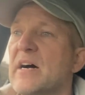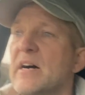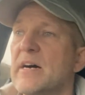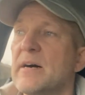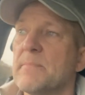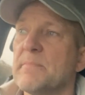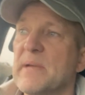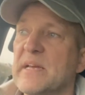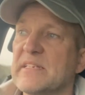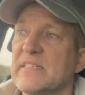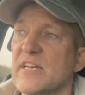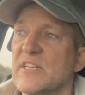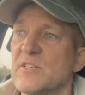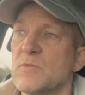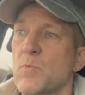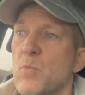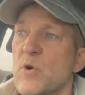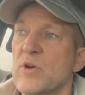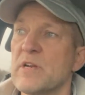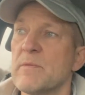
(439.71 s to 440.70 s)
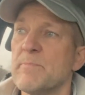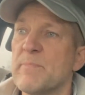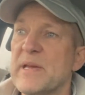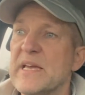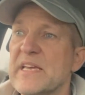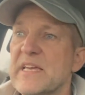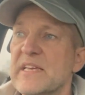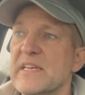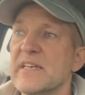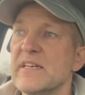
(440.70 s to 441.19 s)
It doesn't want to
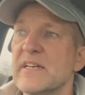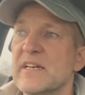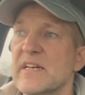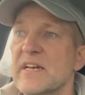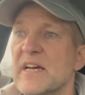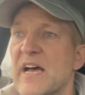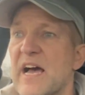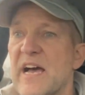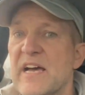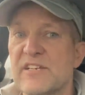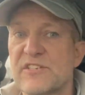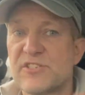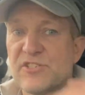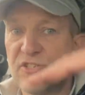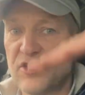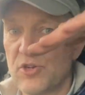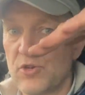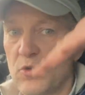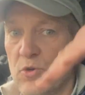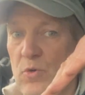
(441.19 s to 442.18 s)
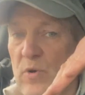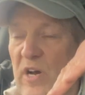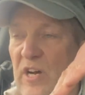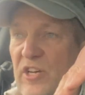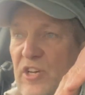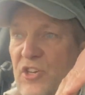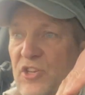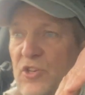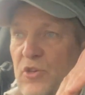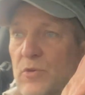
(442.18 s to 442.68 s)
be at too
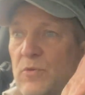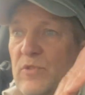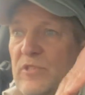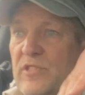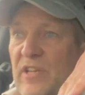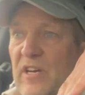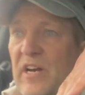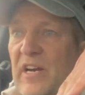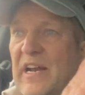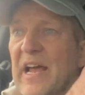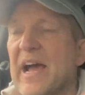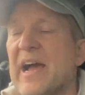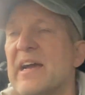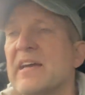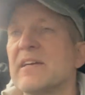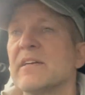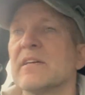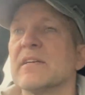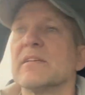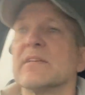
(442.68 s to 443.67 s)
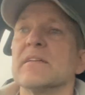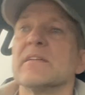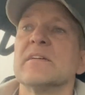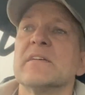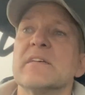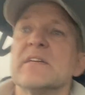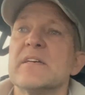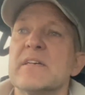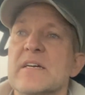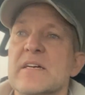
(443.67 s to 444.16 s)
acute an angle,
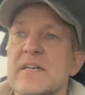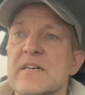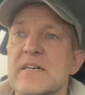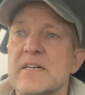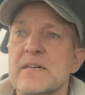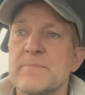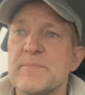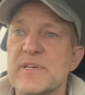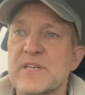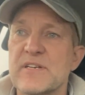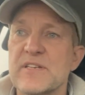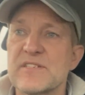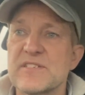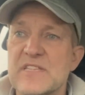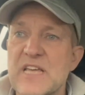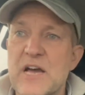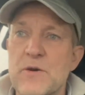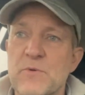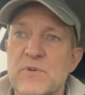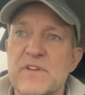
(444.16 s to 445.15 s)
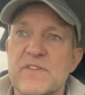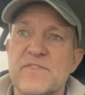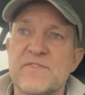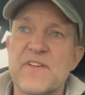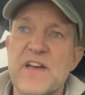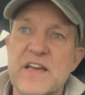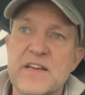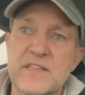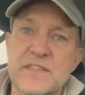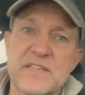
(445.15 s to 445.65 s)
because that will
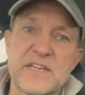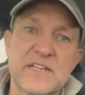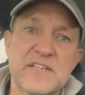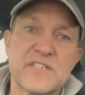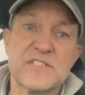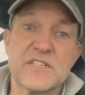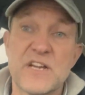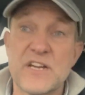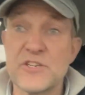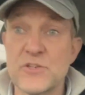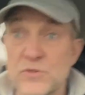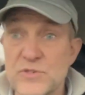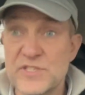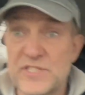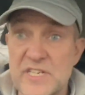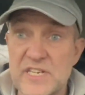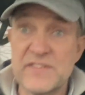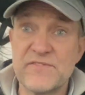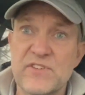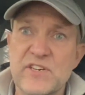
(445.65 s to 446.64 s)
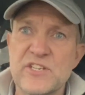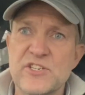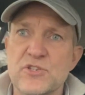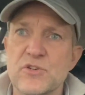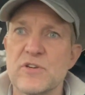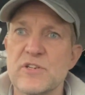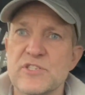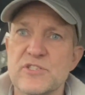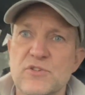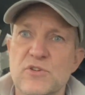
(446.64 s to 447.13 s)
affect things like your CV
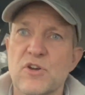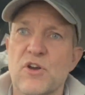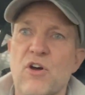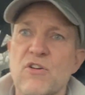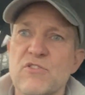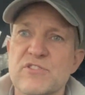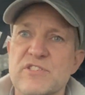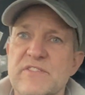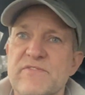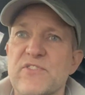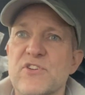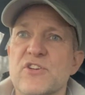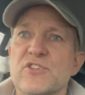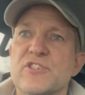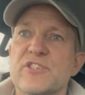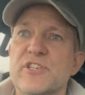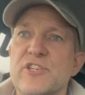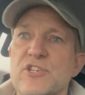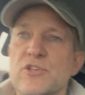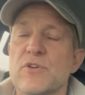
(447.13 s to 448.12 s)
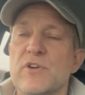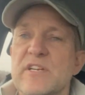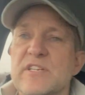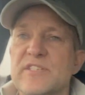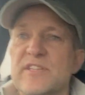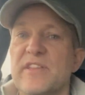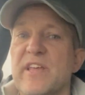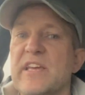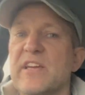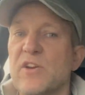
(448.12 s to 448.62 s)
joints or constant velocity joints,
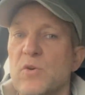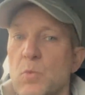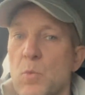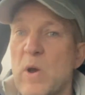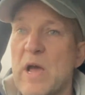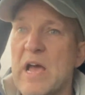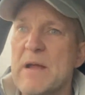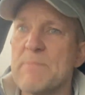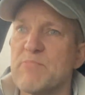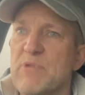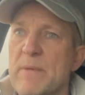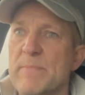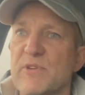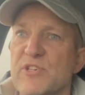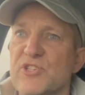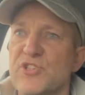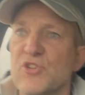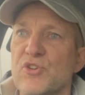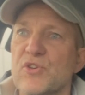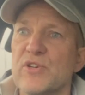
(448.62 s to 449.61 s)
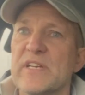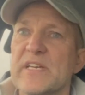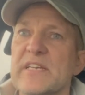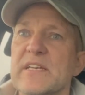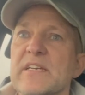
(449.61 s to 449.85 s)
and they could wear prematurely.